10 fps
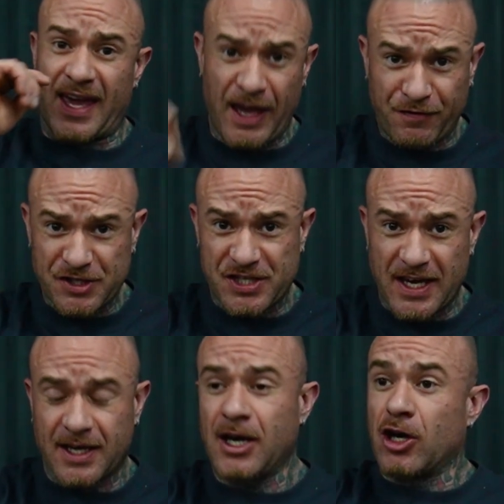if you're
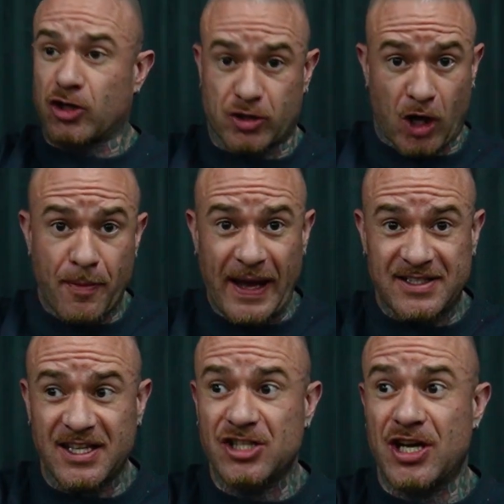sick, go back
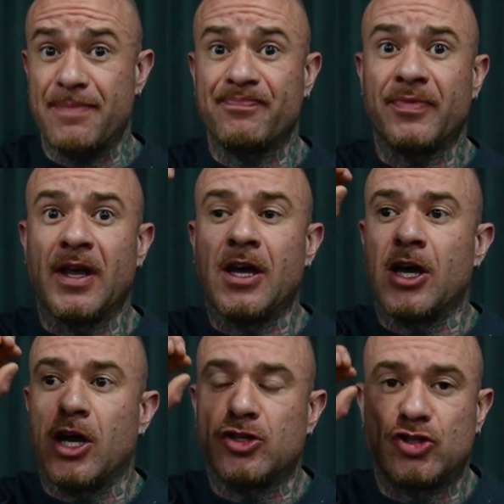to the gym,
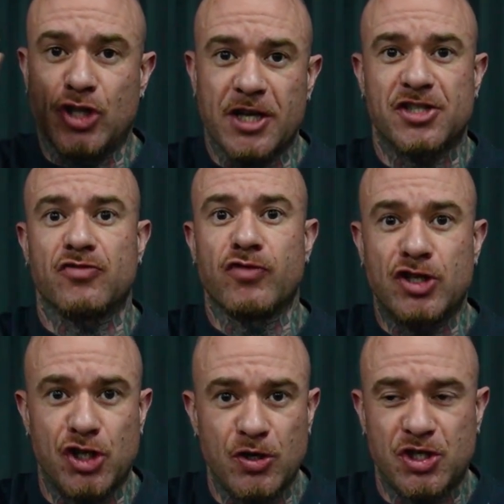just
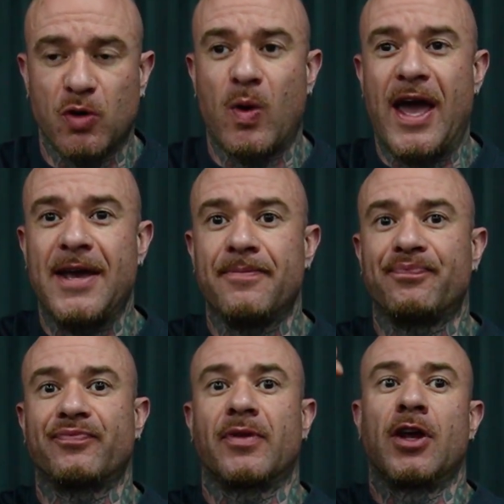reduce your weight,
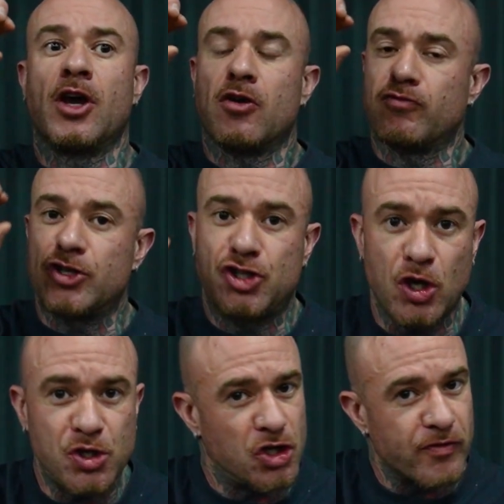
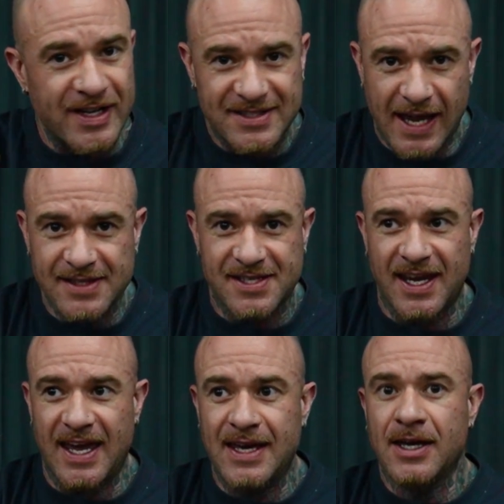reduce your
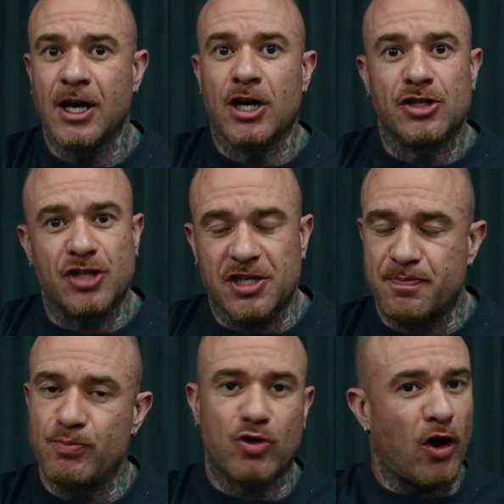intensity, just
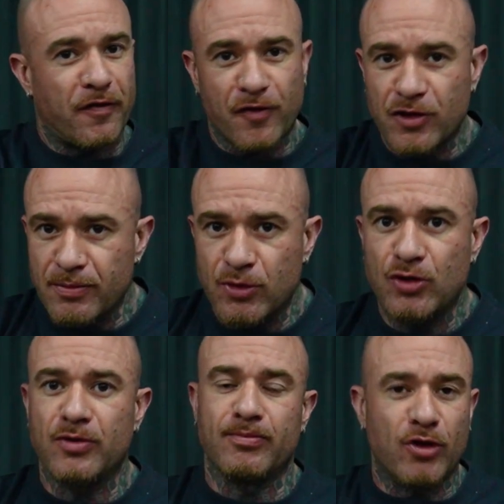go through the
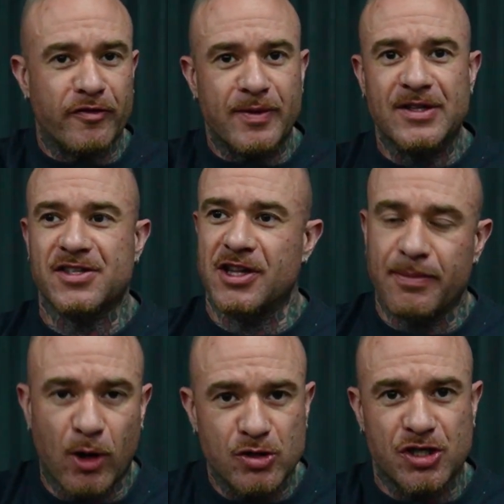movements and the
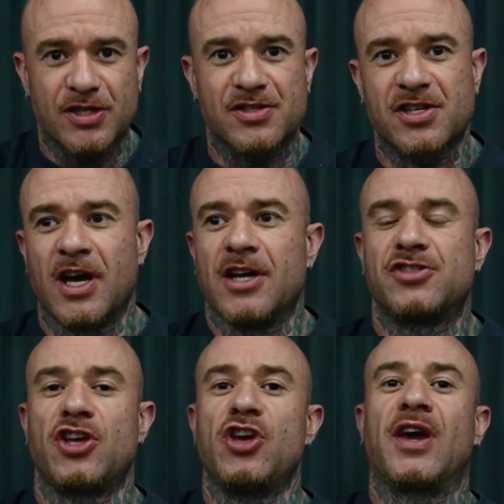motions
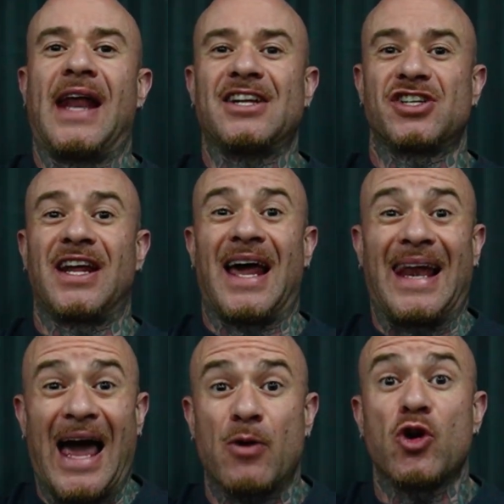so you can actually
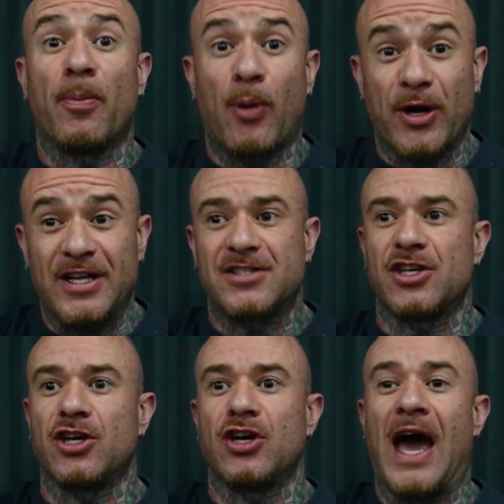allow your body
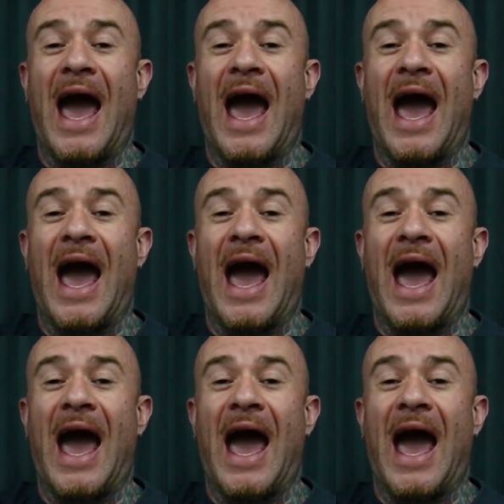to